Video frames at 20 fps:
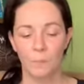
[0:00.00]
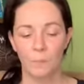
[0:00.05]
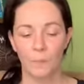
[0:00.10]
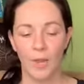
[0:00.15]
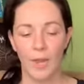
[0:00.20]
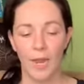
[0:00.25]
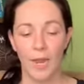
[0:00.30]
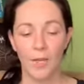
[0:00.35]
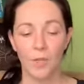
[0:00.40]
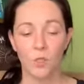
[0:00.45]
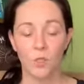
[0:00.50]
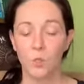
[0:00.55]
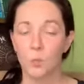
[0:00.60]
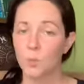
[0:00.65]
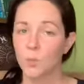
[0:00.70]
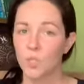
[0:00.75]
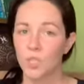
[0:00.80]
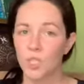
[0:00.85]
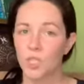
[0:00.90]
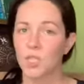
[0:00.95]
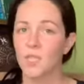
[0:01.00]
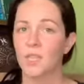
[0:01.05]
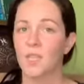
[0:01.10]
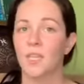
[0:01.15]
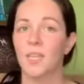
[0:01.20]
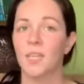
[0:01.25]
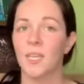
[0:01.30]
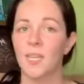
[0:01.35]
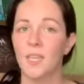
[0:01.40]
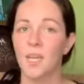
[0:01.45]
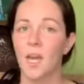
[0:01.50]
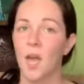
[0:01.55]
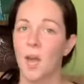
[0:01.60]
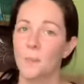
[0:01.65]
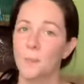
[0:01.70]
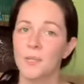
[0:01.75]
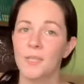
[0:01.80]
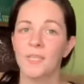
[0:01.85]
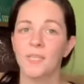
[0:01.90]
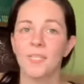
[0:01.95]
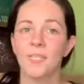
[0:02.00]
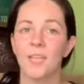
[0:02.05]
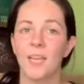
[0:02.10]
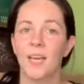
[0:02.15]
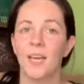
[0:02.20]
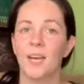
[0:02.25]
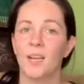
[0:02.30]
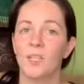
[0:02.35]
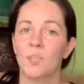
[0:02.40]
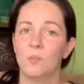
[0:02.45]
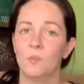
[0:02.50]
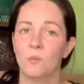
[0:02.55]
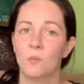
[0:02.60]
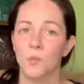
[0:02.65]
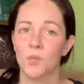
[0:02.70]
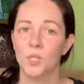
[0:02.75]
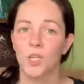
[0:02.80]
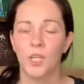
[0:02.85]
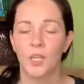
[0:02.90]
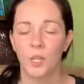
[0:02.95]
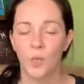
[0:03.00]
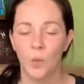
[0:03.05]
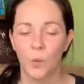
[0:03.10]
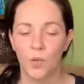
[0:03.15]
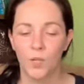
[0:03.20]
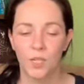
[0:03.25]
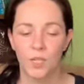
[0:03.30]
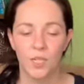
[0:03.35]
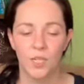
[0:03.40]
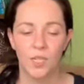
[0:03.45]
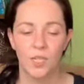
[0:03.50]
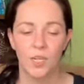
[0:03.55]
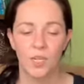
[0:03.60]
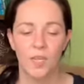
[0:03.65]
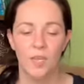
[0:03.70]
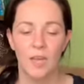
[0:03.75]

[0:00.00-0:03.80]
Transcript: I do appreciate the comments, and I do appreciate the question.